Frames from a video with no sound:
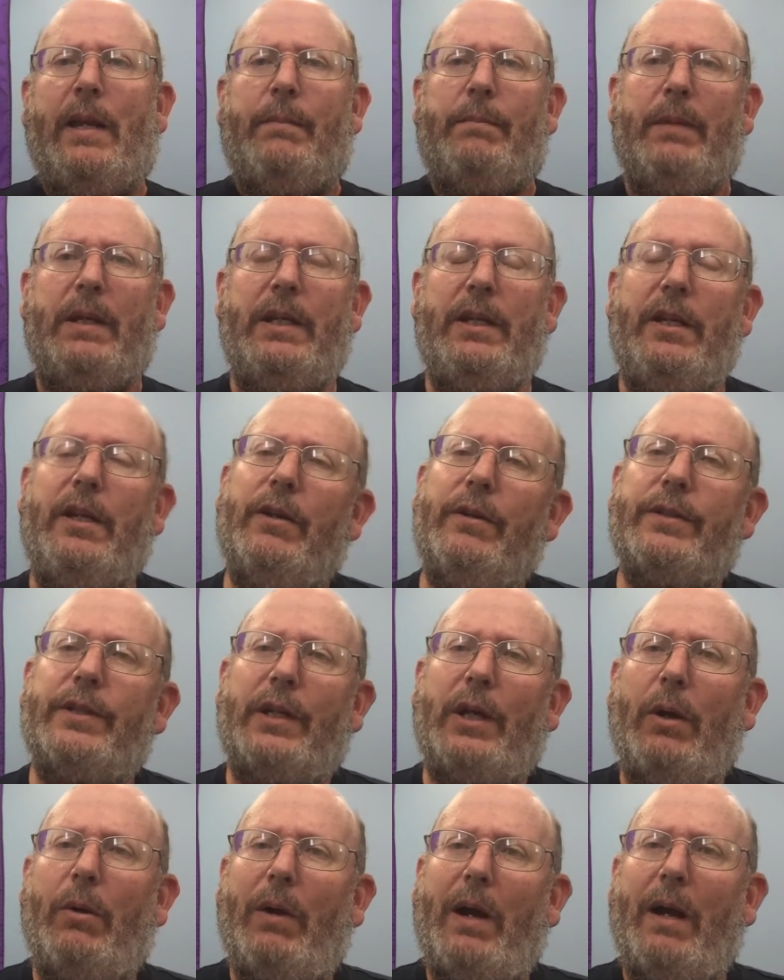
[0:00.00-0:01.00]
Many years
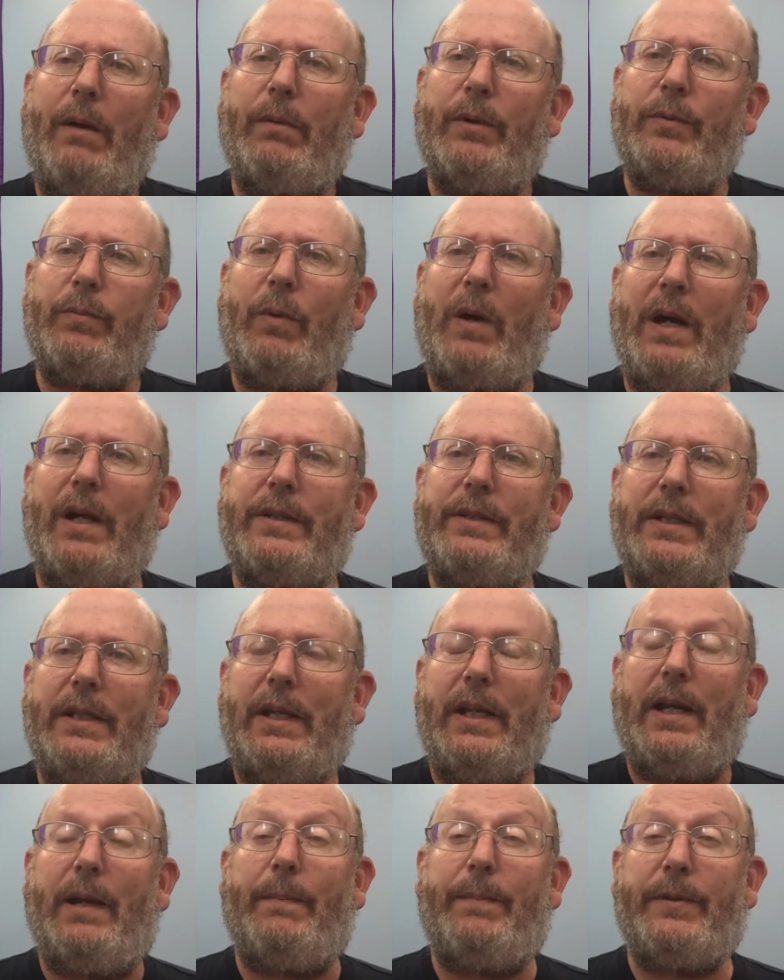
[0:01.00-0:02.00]
ago, I was
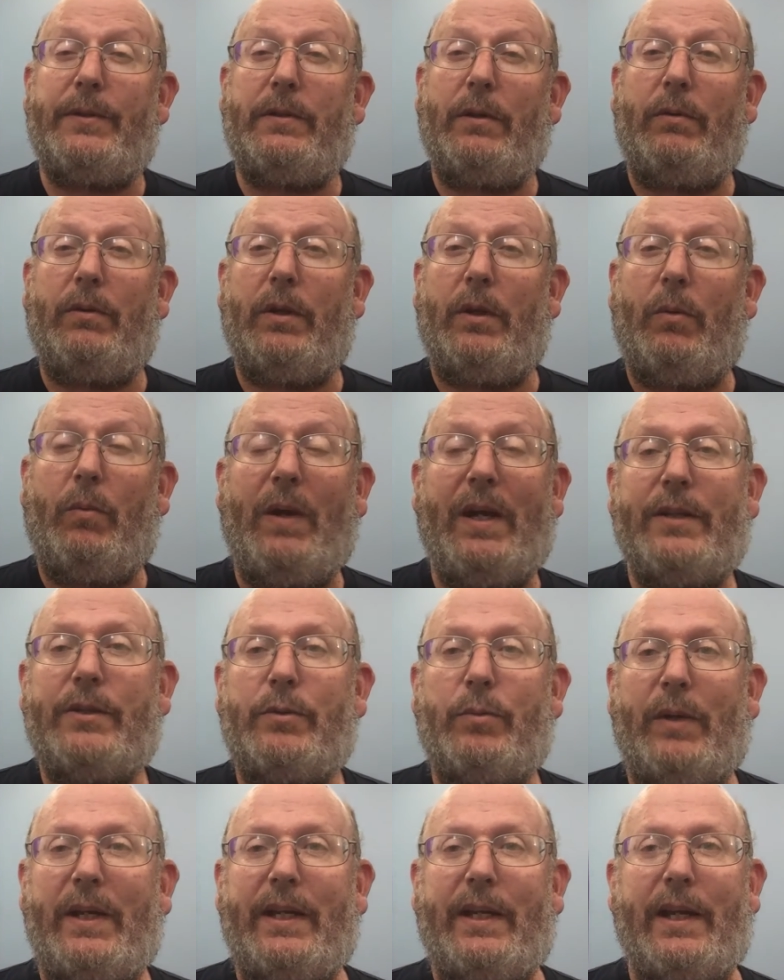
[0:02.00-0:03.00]
watching an episode of The
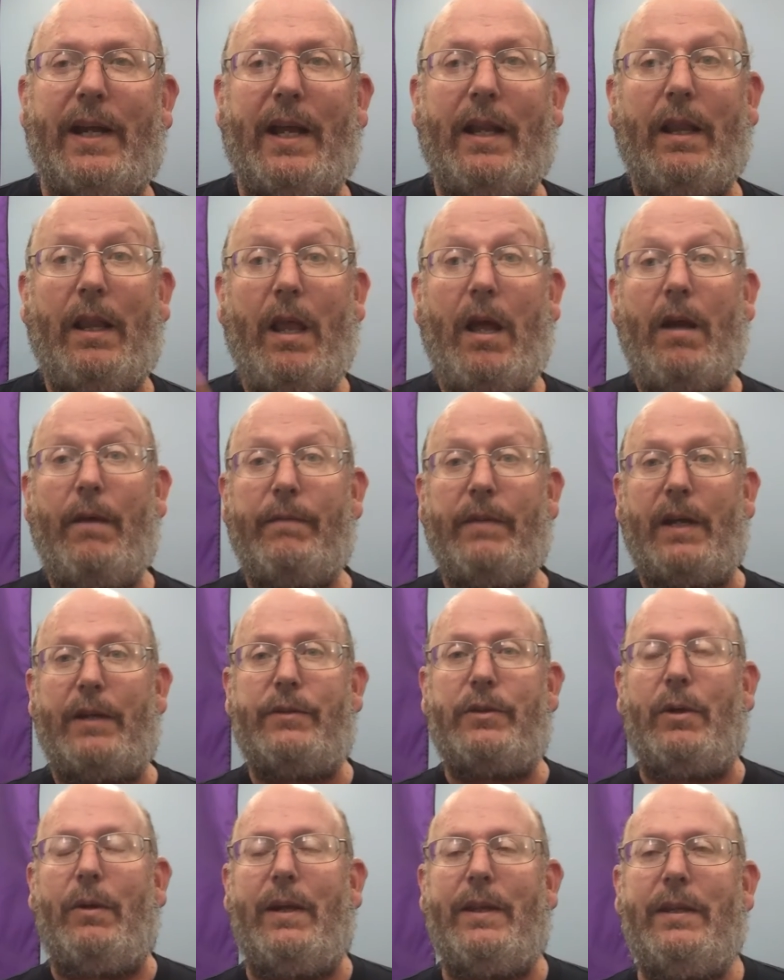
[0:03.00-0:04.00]
West Wing, and I love
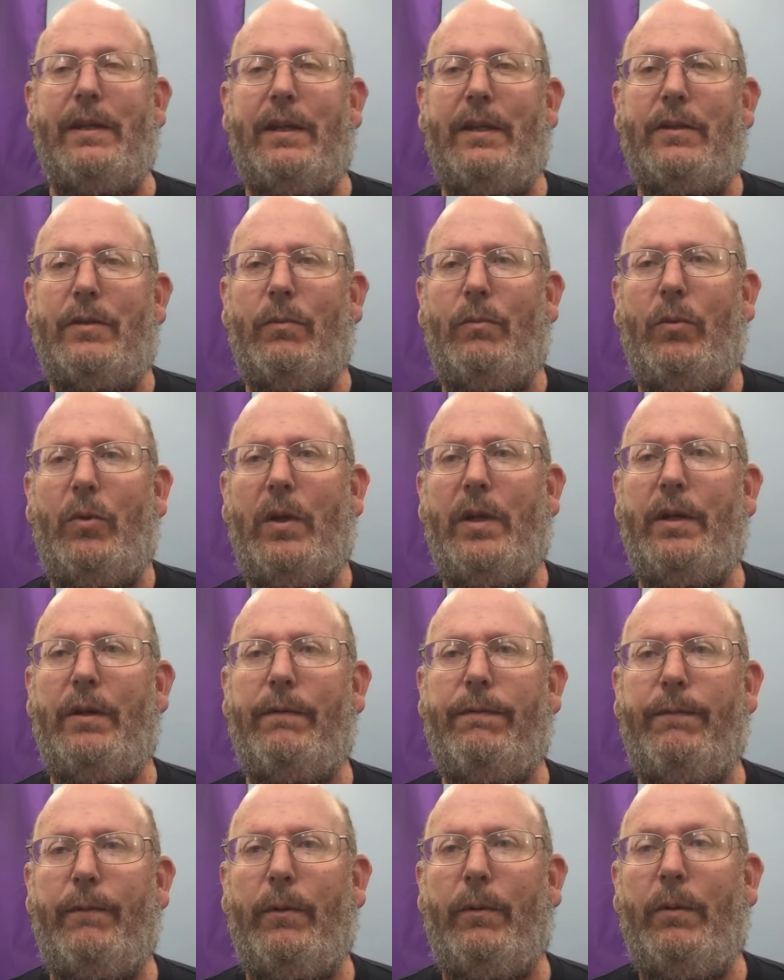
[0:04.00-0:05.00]
that show. I think it's a
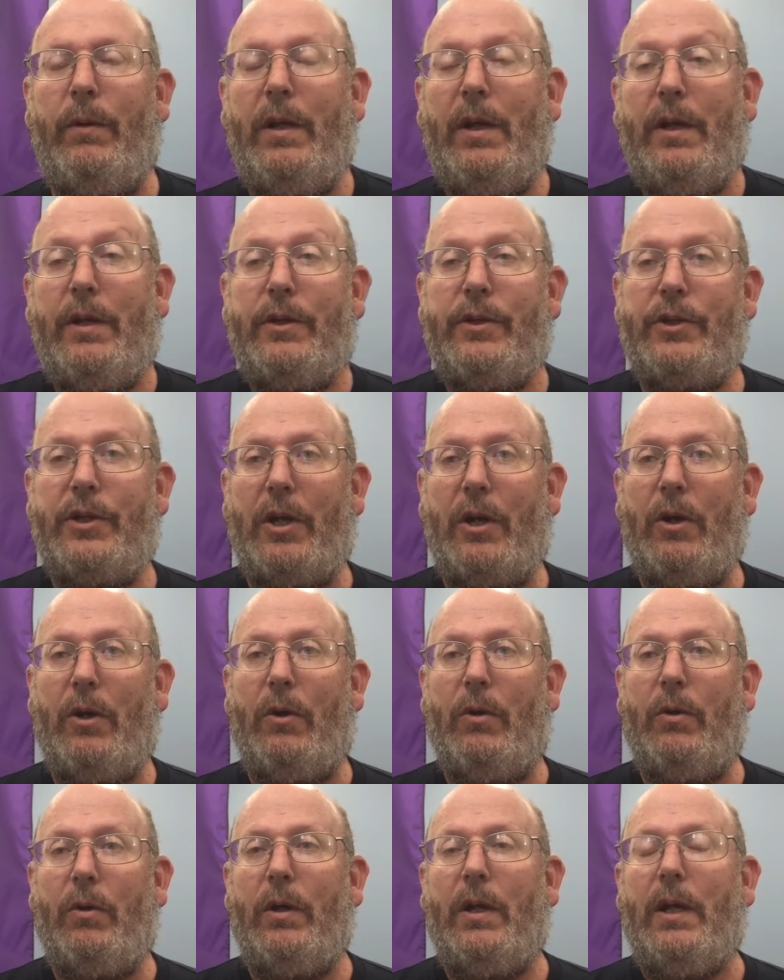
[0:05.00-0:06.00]
wonderful
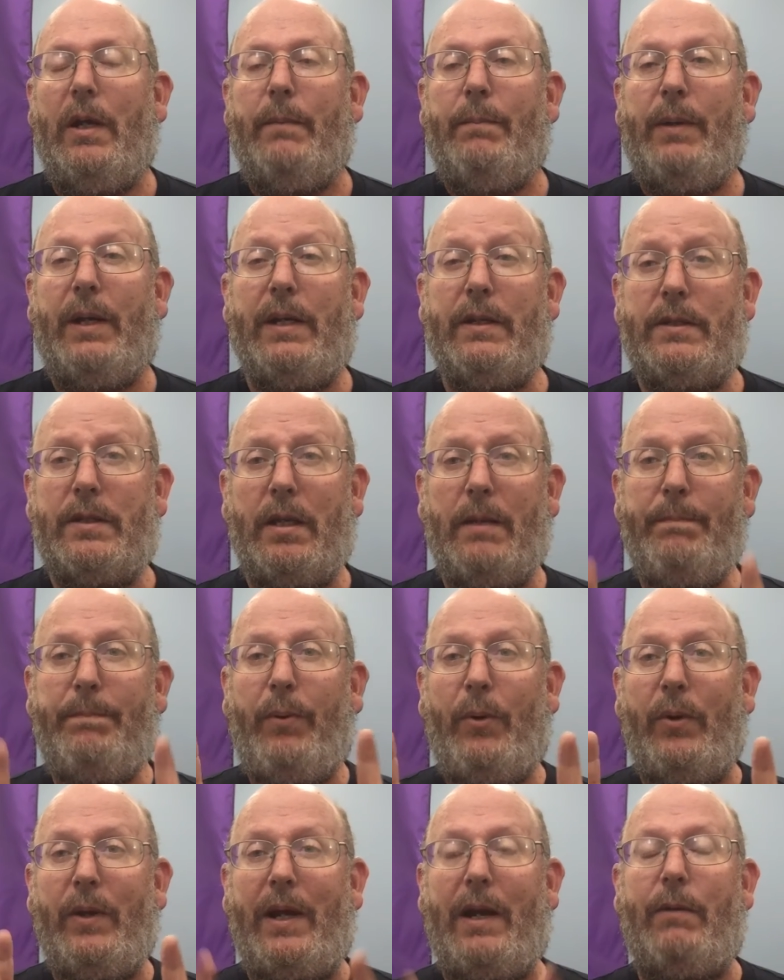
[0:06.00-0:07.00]
show. But at some
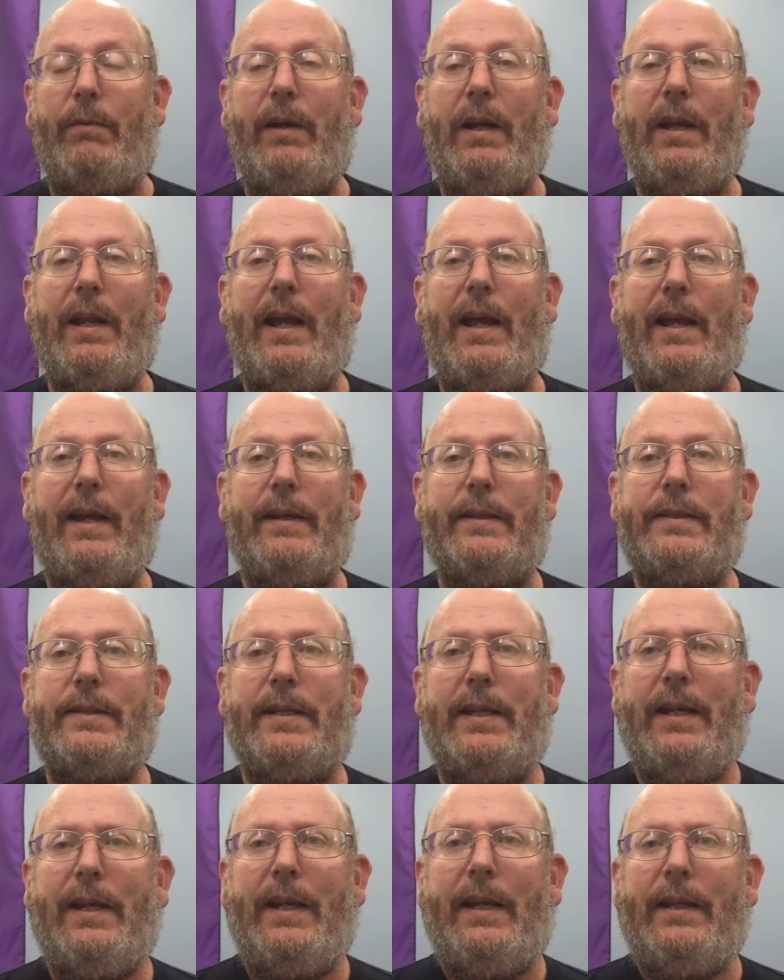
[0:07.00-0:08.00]
point, I
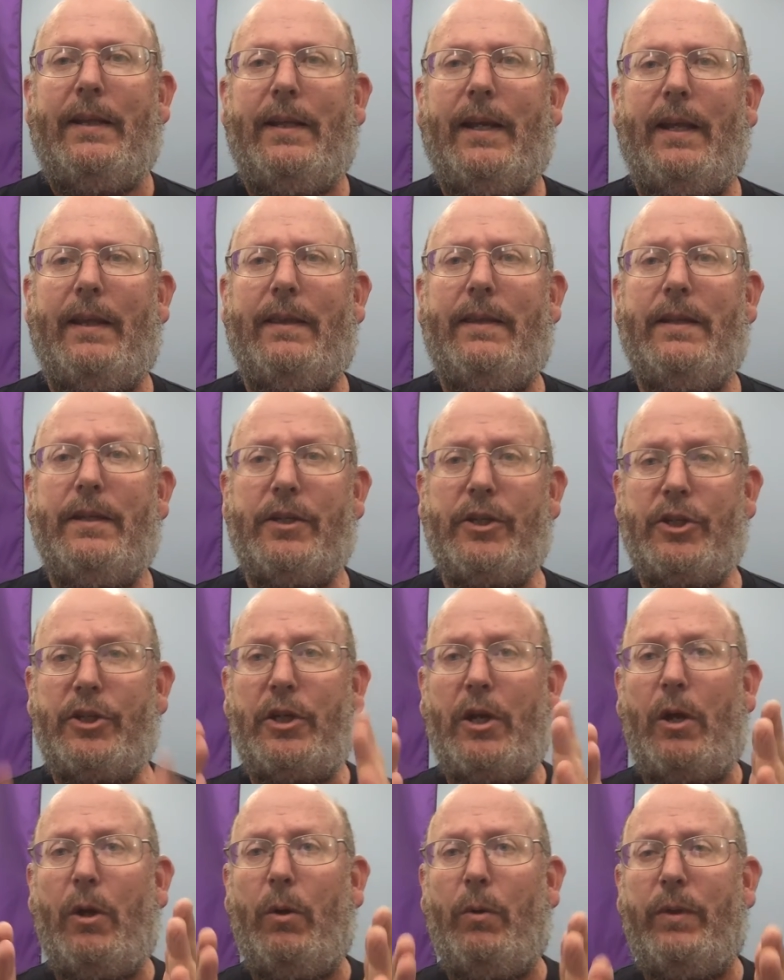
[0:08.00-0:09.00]
realized that this
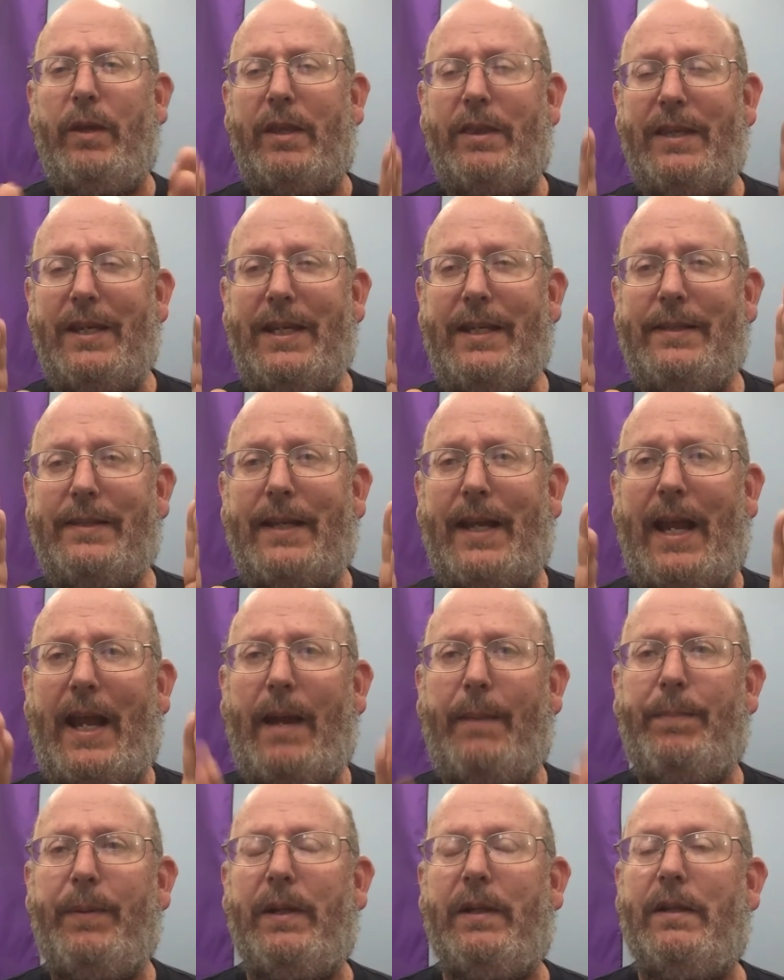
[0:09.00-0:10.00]
show, the things that
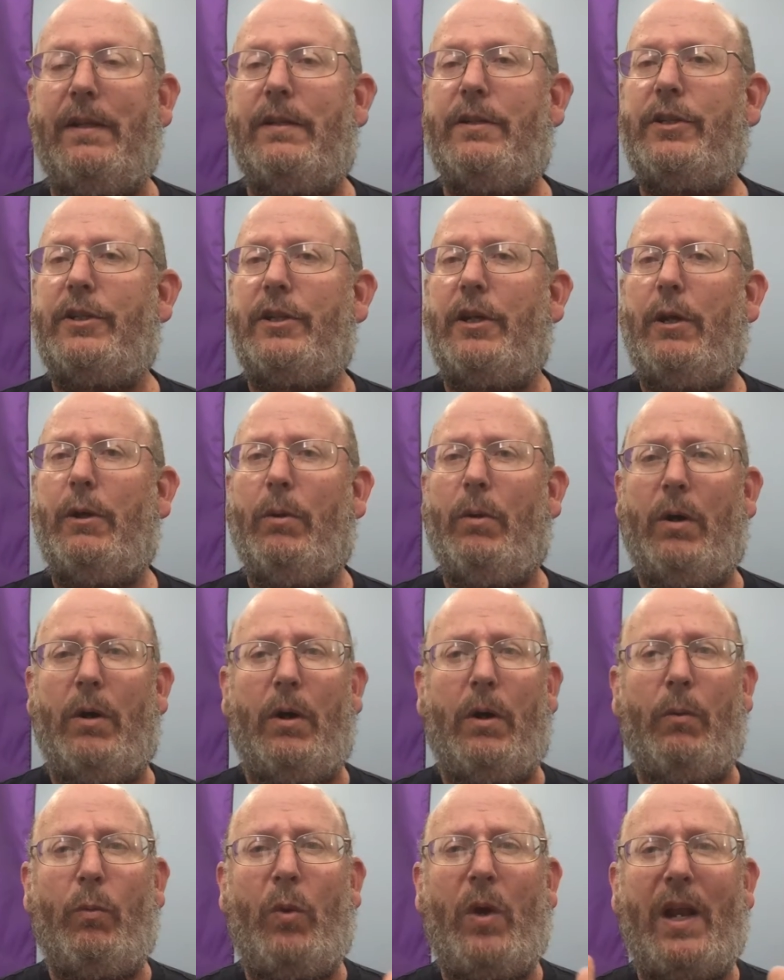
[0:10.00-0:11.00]
happen in the show,
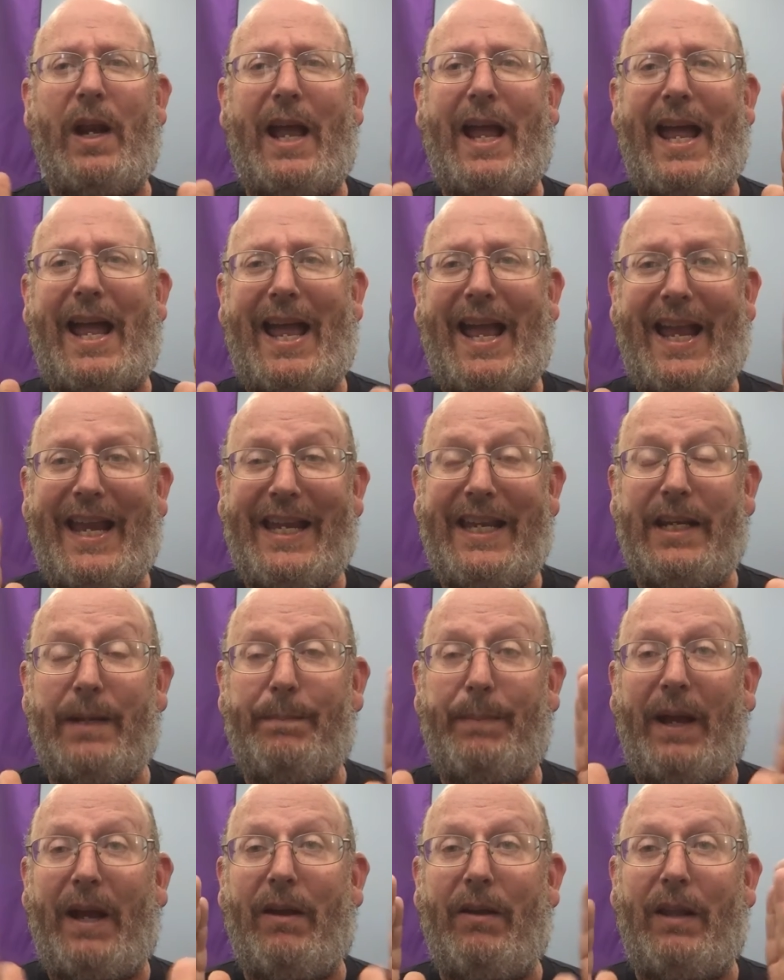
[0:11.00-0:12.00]
are what I hate
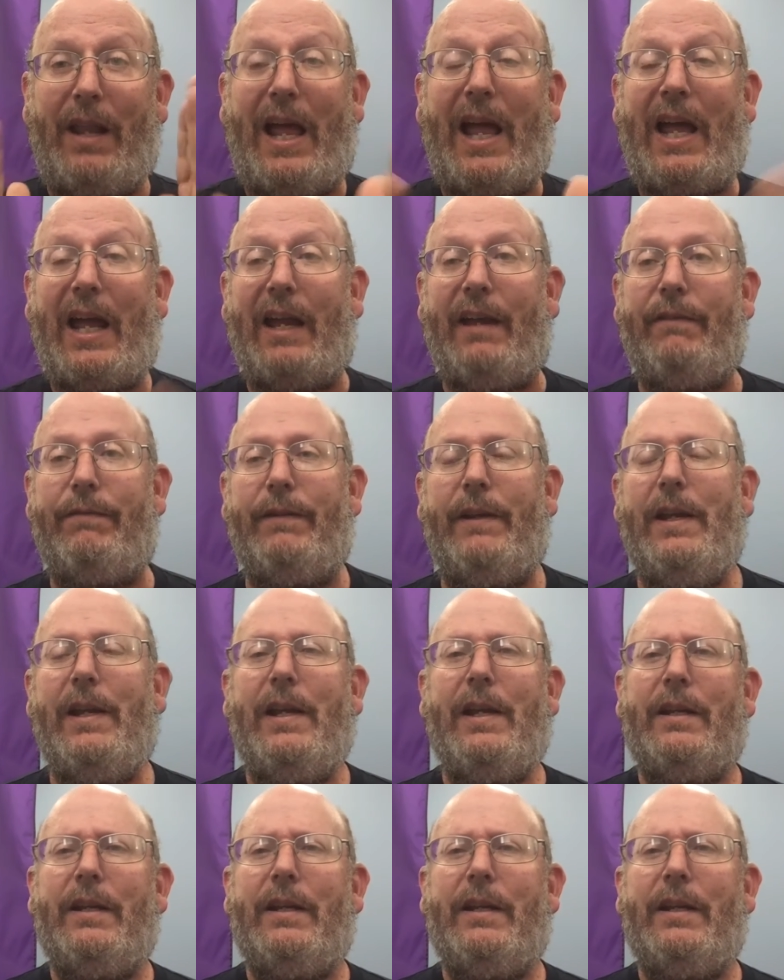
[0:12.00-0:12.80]
about life.